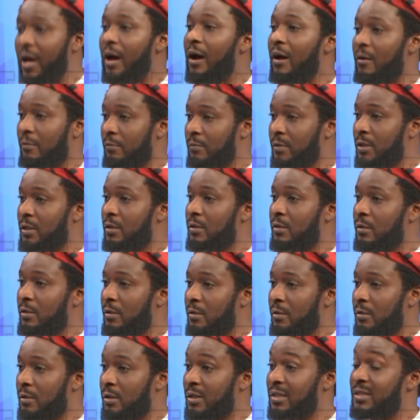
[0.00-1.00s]
Yeah.
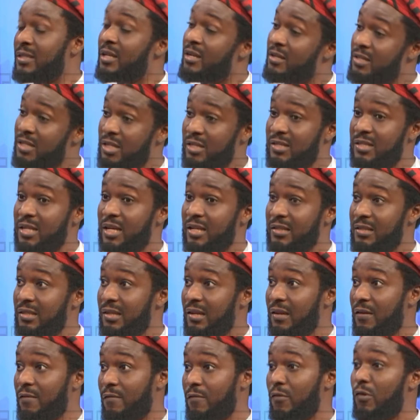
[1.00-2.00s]
Wow. It takes a
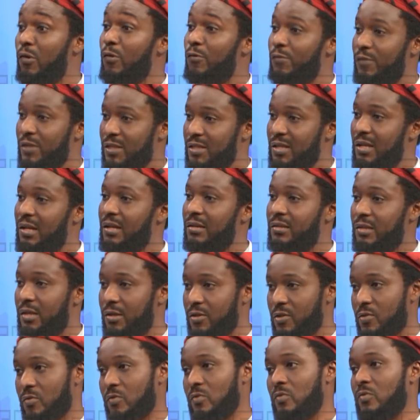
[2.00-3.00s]
certain level of
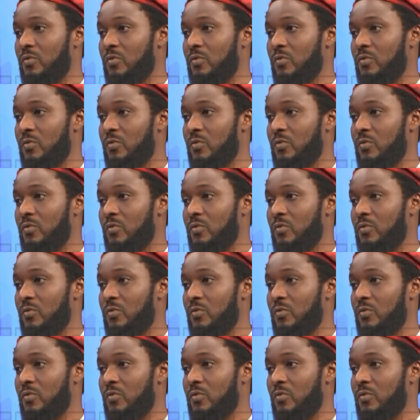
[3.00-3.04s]
intelligence